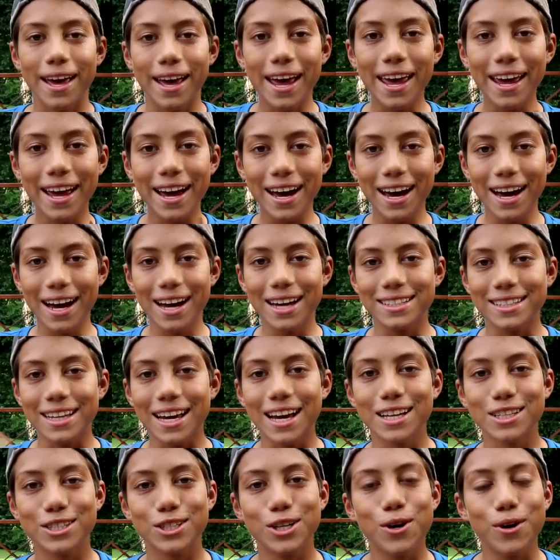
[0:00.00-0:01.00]
Hey guys,
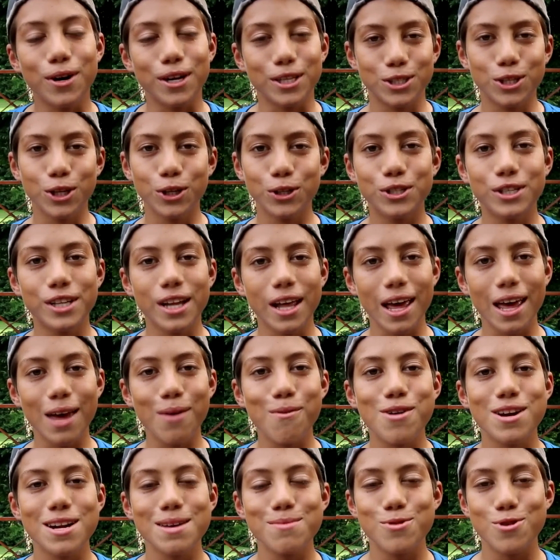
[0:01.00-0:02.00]
how's it going? So today
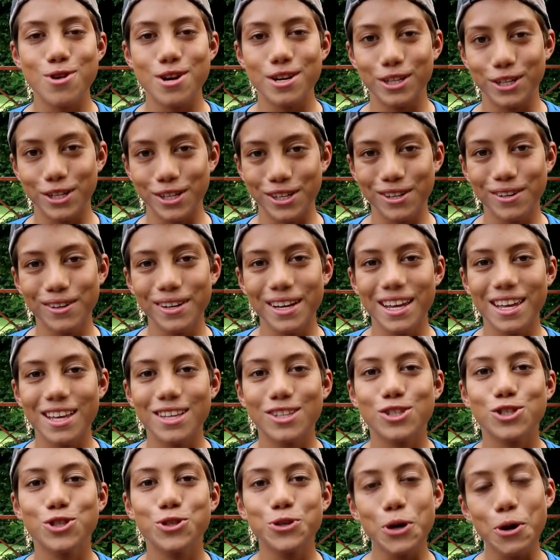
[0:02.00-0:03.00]
what I'm going to do
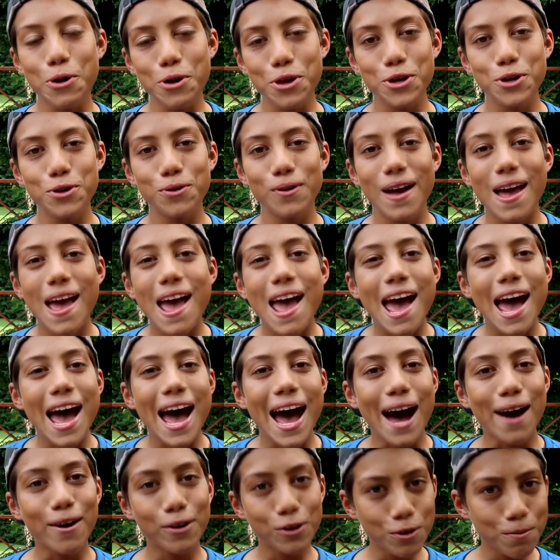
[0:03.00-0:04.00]
is show you
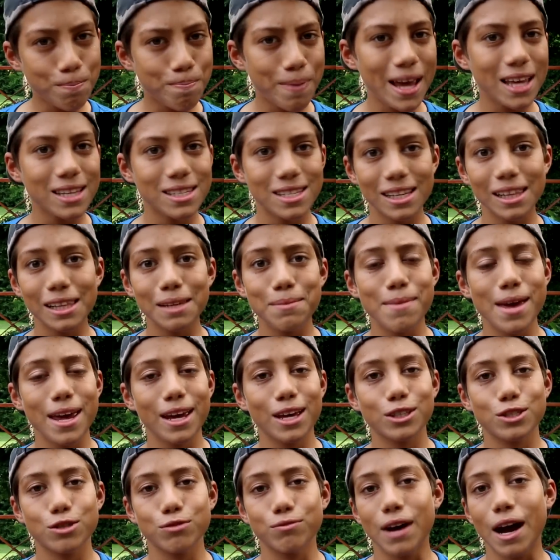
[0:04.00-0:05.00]
how to basically
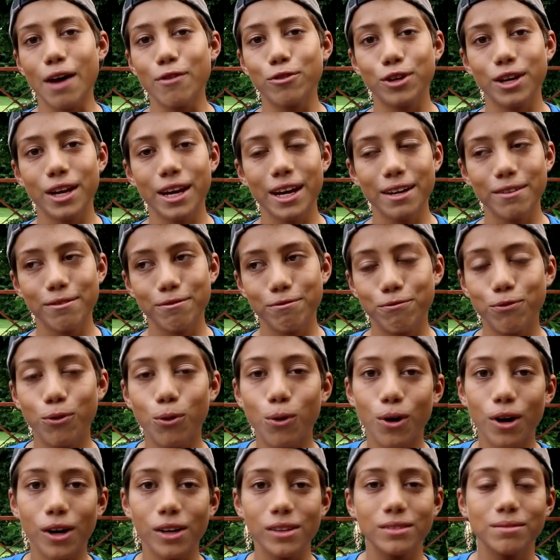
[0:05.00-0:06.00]
make a survival kit
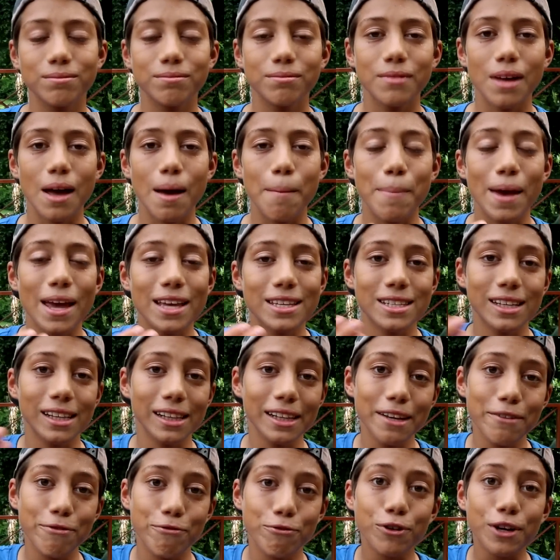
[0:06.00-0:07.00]
for
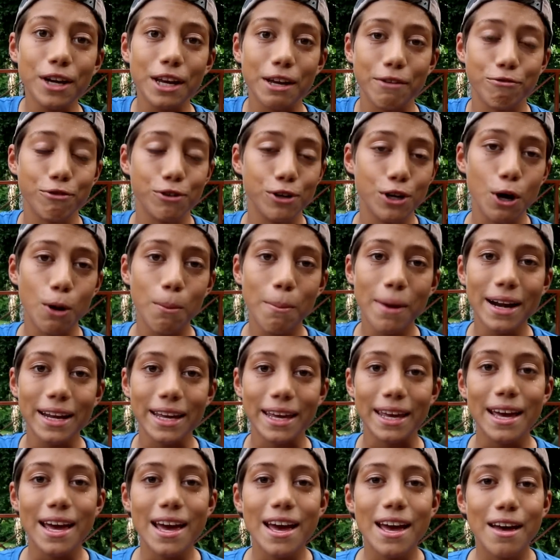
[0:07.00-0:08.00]
basically free, for no
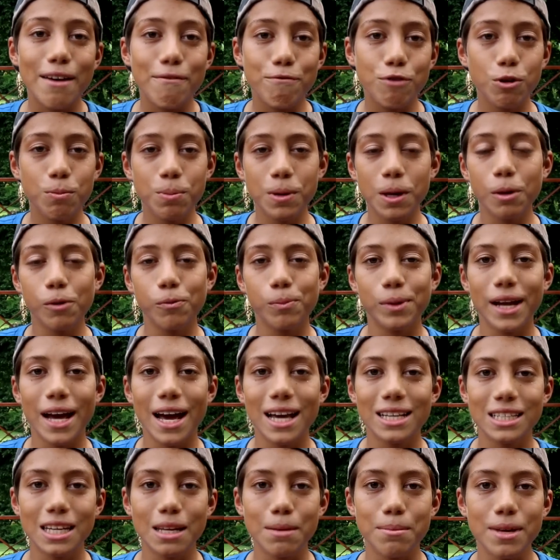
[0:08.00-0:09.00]
money. A few people have been
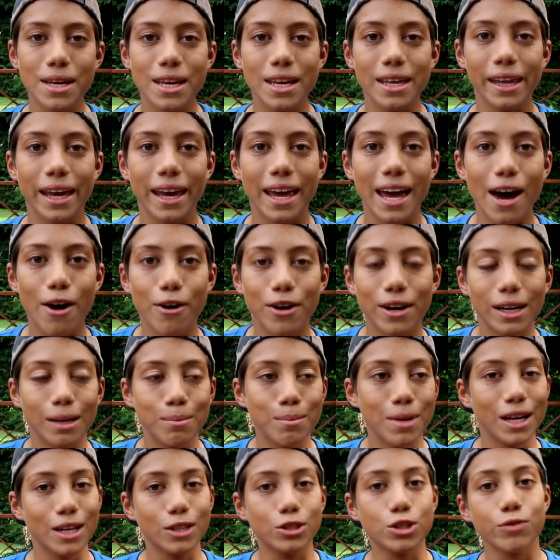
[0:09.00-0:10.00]
asking me, like, how can I
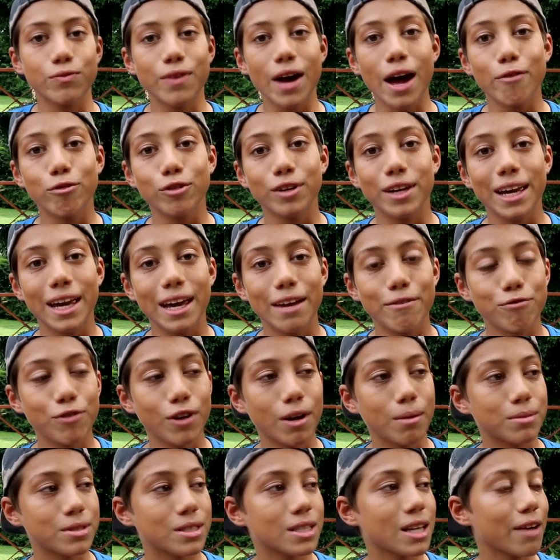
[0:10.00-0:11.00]
make a survival kit
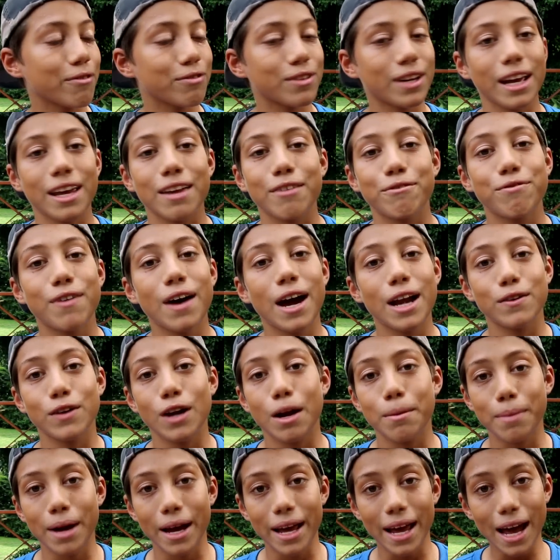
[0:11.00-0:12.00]
from stuff that I can find
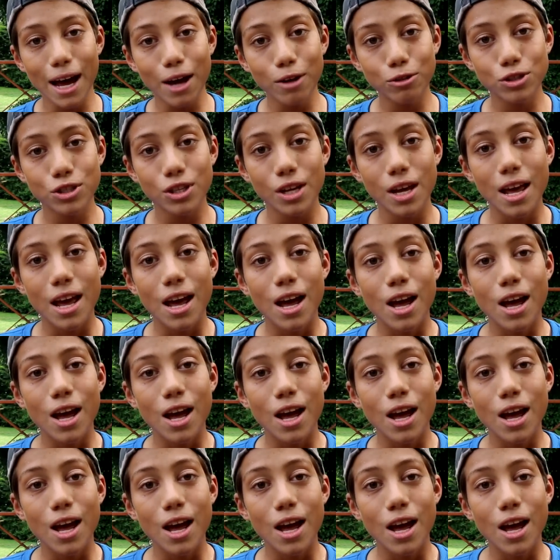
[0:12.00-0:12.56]
around my house?